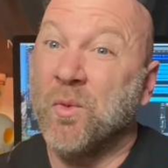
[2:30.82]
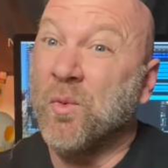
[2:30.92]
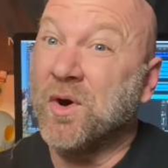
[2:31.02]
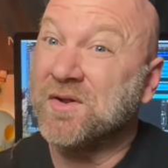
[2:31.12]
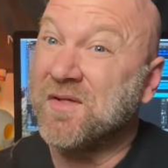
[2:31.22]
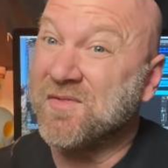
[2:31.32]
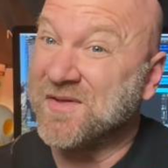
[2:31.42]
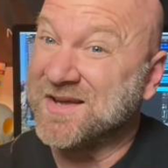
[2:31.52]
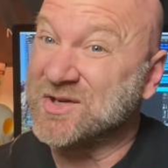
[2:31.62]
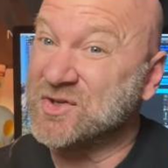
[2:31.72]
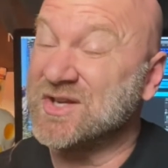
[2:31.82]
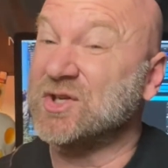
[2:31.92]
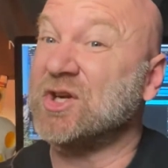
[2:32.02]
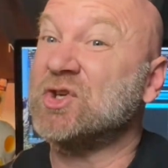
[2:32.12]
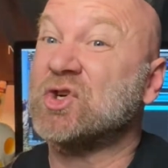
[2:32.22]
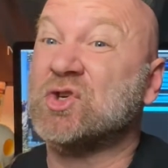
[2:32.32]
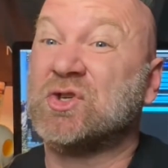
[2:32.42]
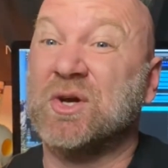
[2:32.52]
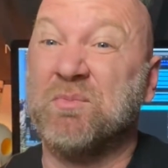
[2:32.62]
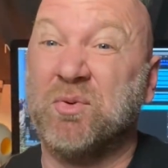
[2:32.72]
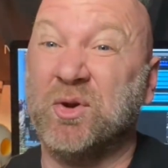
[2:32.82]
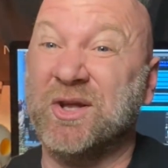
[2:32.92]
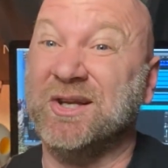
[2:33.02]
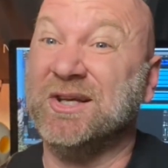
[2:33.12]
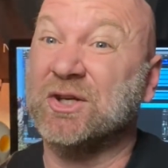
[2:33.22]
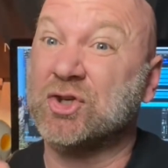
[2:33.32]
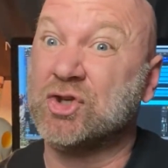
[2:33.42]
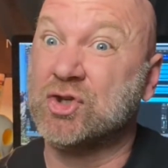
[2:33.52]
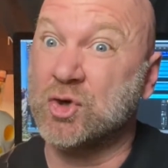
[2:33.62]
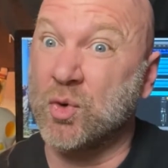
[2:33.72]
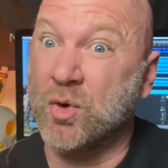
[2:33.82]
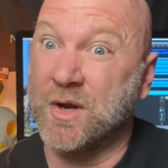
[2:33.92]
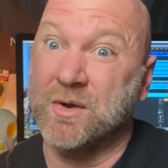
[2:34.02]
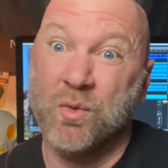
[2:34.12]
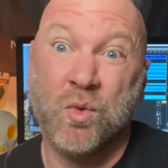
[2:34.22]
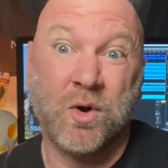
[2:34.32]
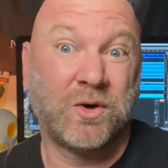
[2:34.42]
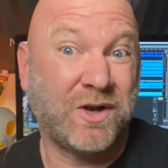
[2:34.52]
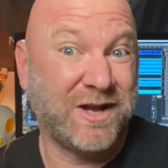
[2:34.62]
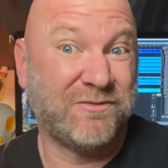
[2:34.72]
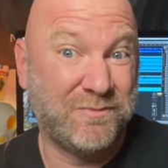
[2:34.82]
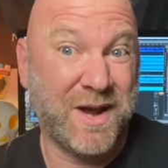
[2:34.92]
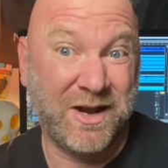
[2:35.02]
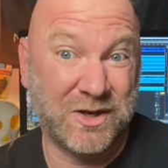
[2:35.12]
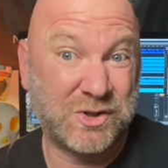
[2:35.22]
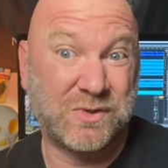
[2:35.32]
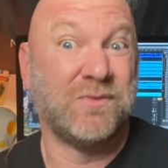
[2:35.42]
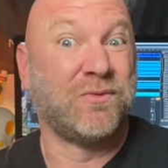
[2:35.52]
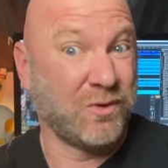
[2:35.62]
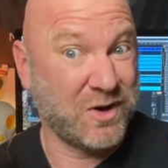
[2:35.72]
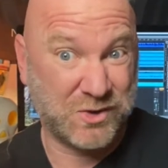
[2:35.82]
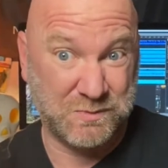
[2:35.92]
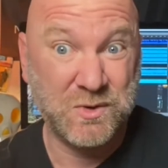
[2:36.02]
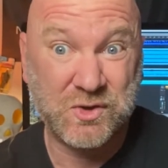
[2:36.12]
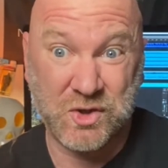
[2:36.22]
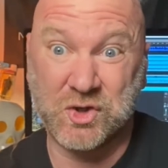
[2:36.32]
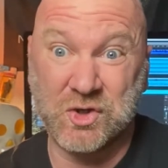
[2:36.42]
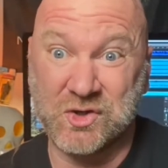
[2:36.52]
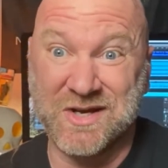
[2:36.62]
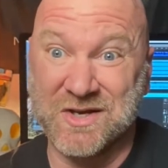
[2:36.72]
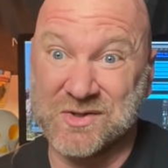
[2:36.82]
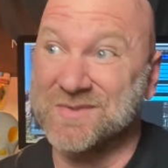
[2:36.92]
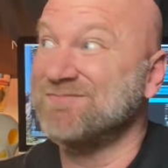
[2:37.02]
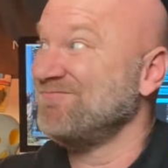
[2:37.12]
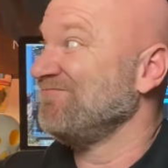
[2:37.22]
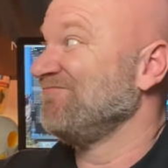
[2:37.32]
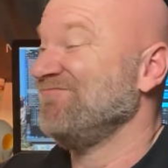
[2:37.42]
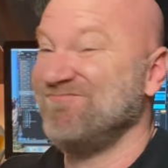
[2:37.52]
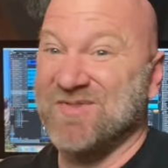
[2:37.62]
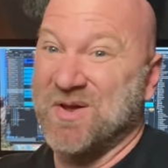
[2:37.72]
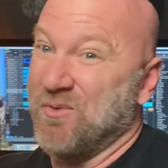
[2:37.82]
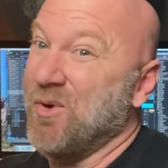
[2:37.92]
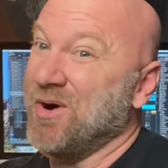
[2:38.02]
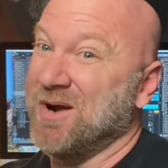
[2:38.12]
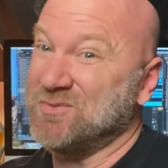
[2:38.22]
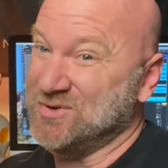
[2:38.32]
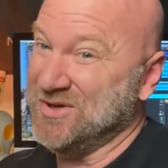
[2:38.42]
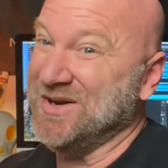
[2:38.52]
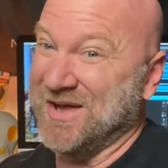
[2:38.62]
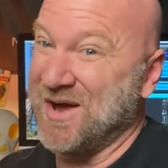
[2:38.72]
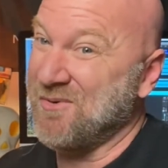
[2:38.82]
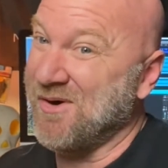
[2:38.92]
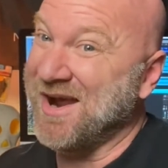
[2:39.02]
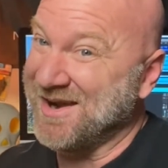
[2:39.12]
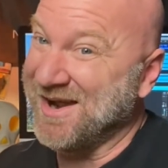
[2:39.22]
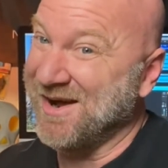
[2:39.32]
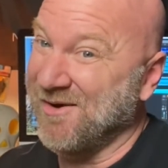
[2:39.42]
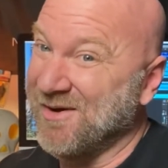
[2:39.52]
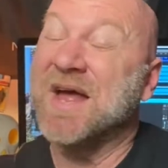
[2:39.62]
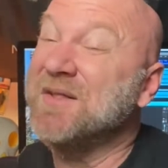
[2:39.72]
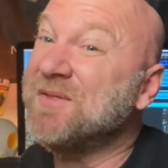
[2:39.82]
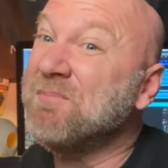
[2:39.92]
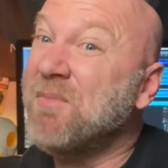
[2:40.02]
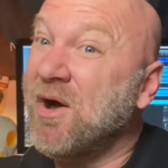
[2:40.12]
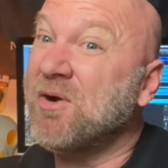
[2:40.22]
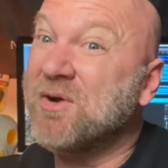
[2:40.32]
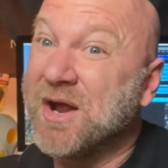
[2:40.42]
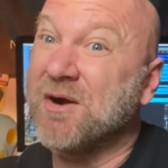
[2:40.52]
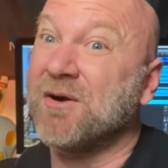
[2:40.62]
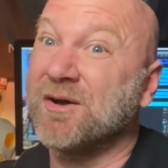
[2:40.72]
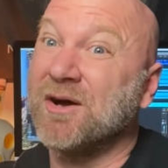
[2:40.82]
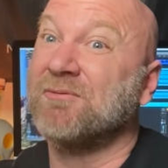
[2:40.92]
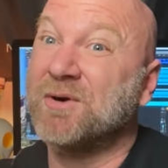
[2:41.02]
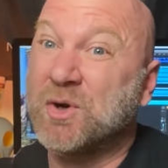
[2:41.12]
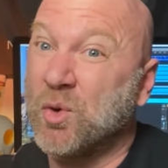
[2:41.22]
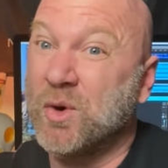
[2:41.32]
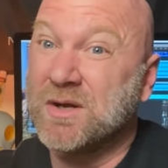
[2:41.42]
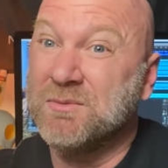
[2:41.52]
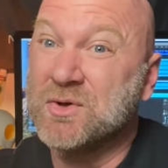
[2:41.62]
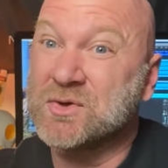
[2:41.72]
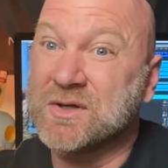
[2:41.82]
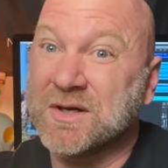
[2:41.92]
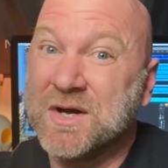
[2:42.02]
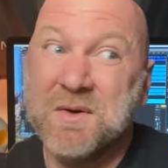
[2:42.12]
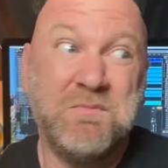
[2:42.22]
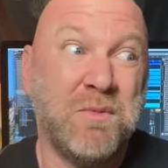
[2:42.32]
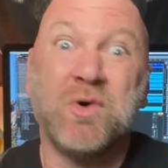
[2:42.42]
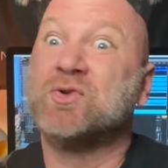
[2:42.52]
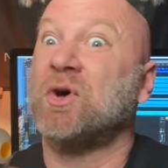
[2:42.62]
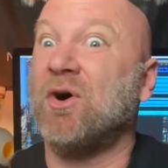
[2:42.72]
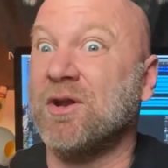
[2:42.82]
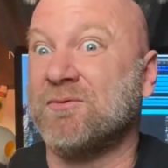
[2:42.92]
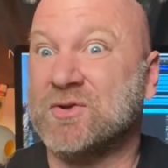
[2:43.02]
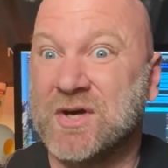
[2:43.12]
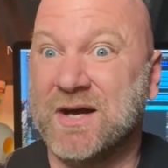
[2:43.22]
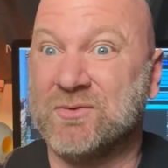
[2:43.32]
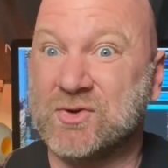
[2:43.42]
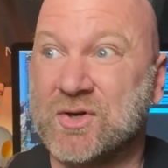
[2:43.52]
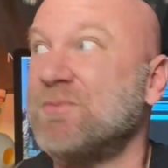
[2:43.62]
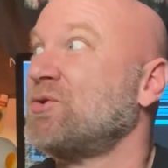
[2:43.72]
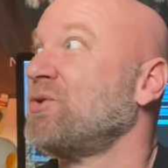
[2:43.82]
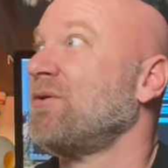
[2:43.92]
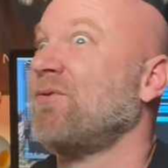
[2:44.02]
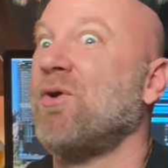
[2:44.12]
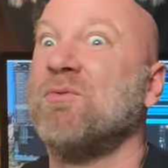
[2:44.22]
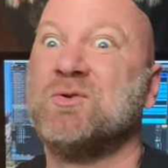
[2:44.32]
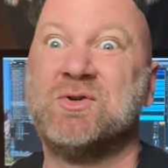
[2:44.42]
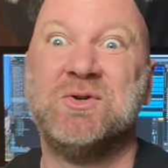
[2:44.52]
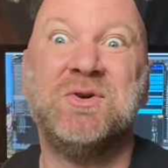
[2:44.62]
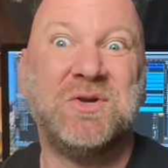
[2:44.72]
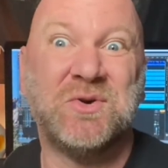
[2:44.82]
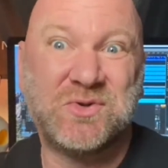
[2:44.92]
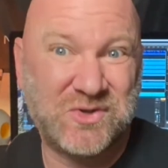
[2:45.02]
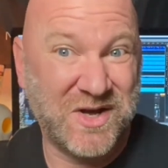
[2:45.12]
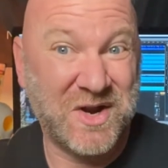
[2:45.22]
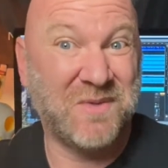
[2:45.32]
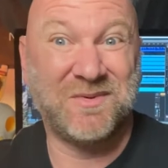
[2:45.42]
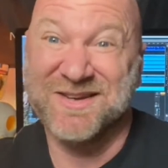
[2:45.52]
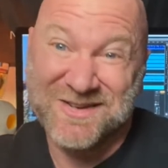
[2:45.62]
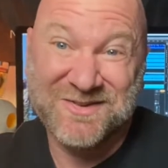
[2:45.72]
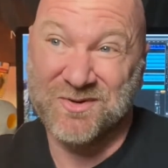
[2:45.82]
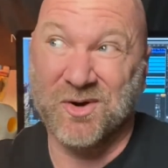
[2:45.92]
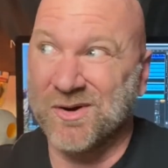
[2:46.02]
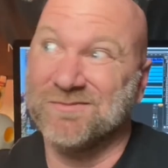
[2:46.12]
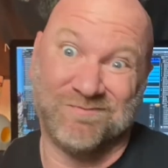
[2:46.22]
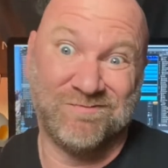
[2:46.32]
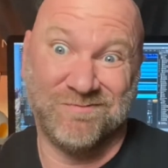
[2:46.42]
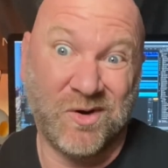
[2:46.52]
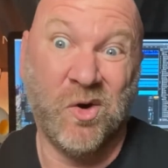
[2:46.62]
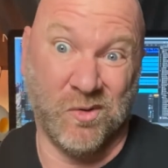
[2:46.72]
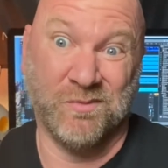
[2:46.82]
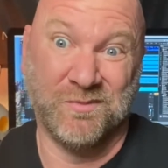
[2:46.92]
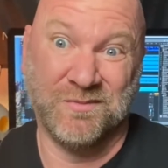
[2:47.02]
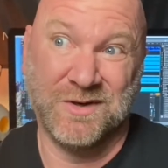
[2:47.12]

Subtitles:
One of the things that can just completely destroy work-life balance for us musicians is where I'm sitting at right now. In the modern era of recording music, most all of us have some sort of home studio set up in our home.